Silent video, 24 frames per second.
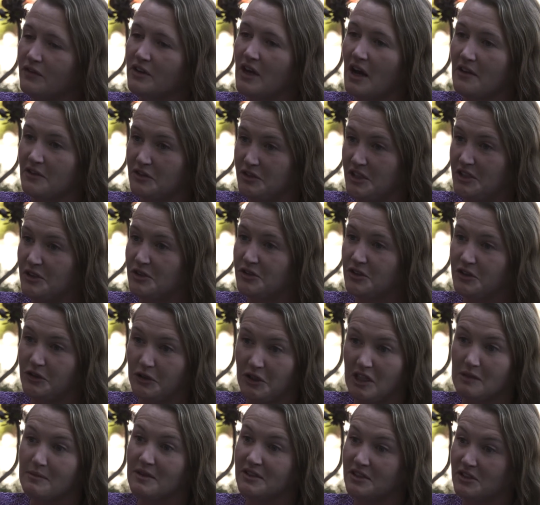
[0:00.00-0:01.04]
other teachers,
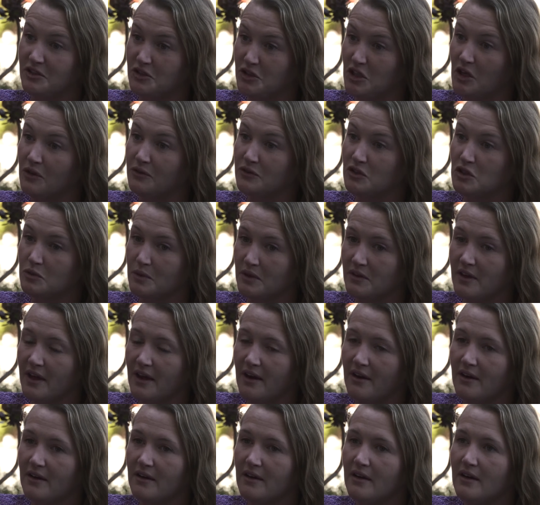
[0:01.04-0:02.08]
including Mrs. Jones, were
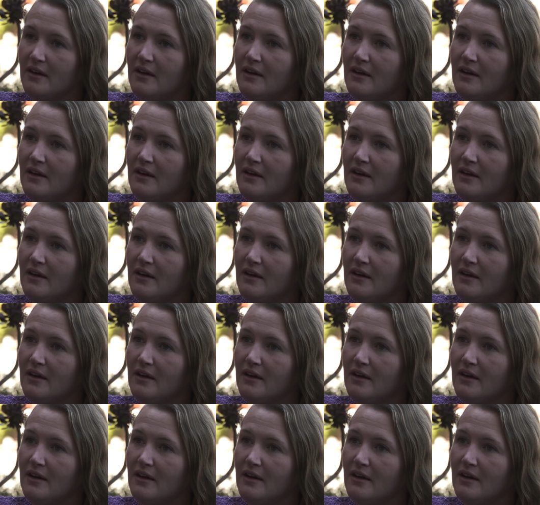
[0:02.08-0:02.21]
there.